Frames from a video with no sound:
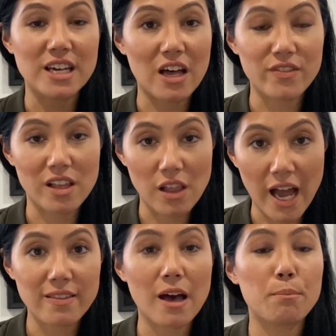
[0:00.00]
out there
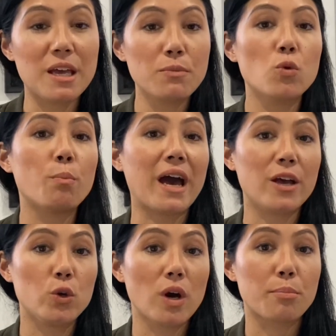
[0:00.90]
like that, people will pay
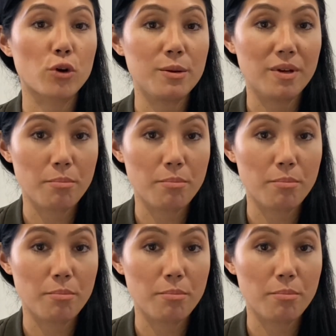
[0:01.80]
you a premium